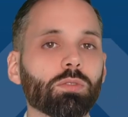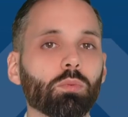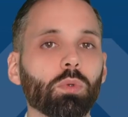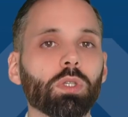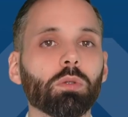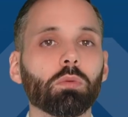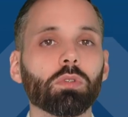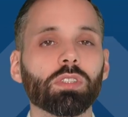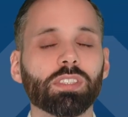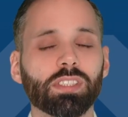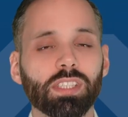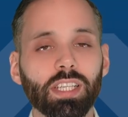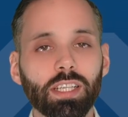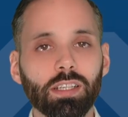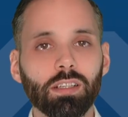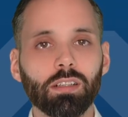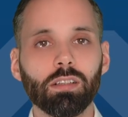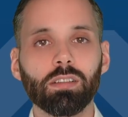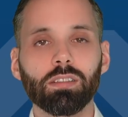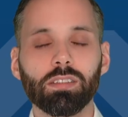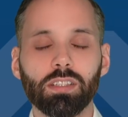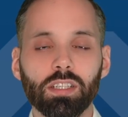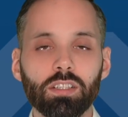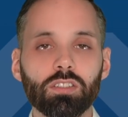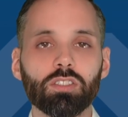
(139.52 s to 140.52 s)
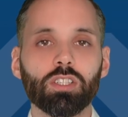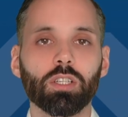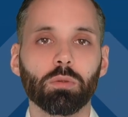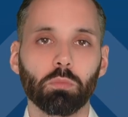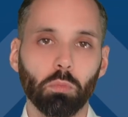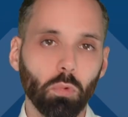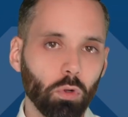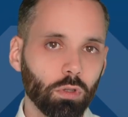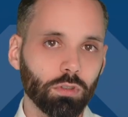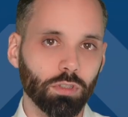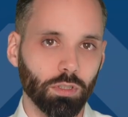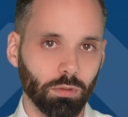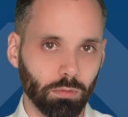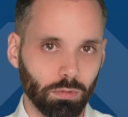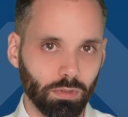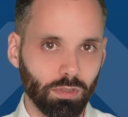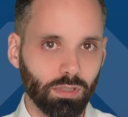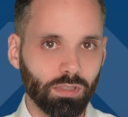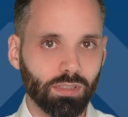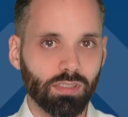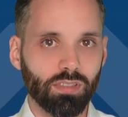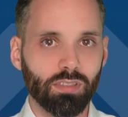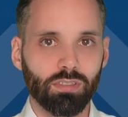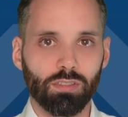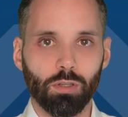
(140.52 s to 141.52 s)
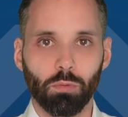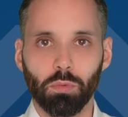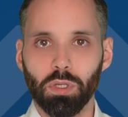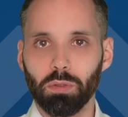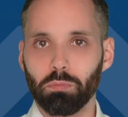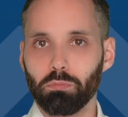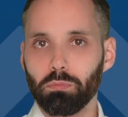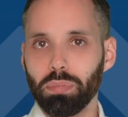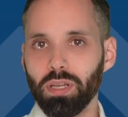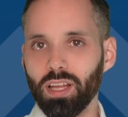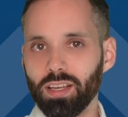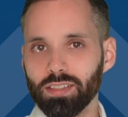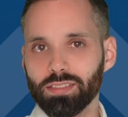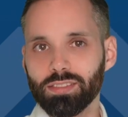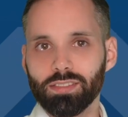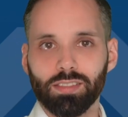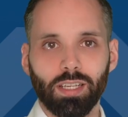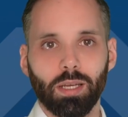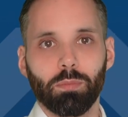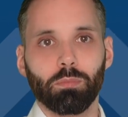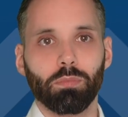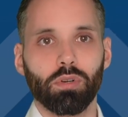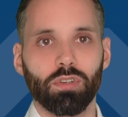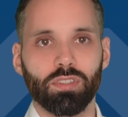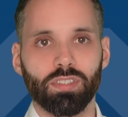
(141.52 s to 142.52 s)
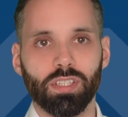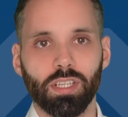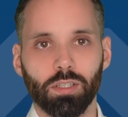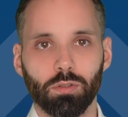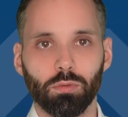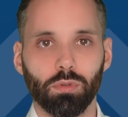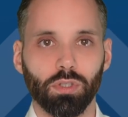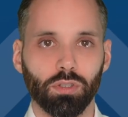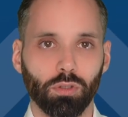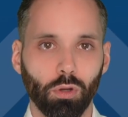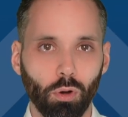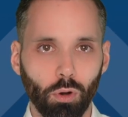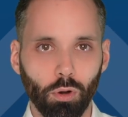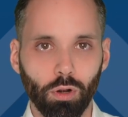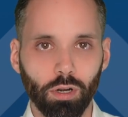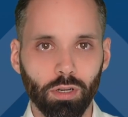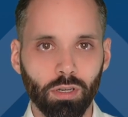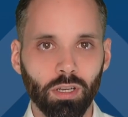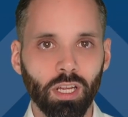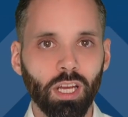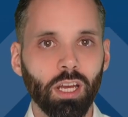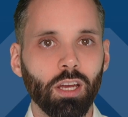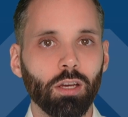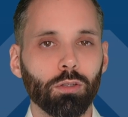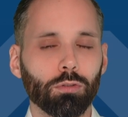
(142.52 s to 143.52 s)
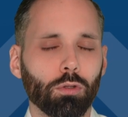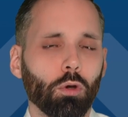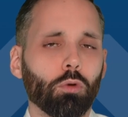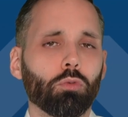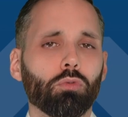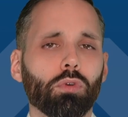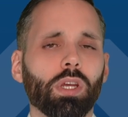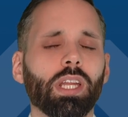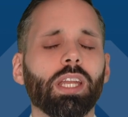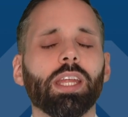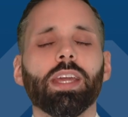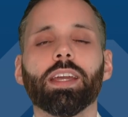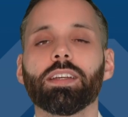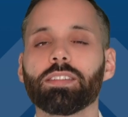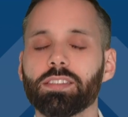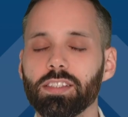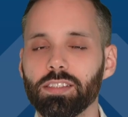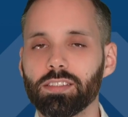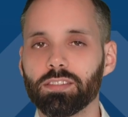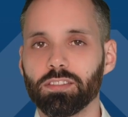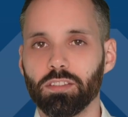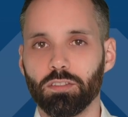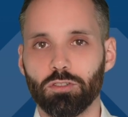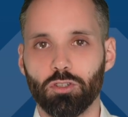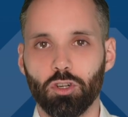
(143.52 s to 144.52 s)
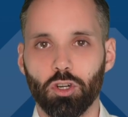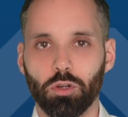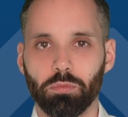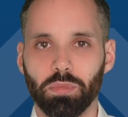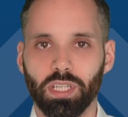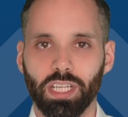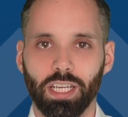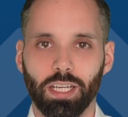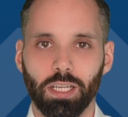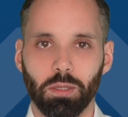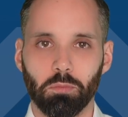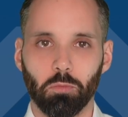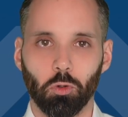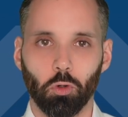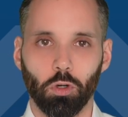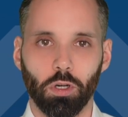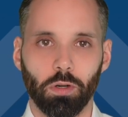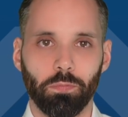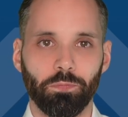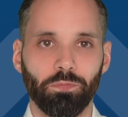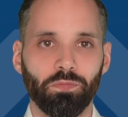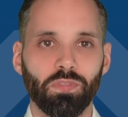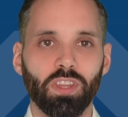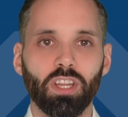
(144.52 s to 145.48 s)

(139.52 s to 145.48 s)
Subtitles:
with single-digit multiples, so with plus 10% return, don't really exist in Germany anymore.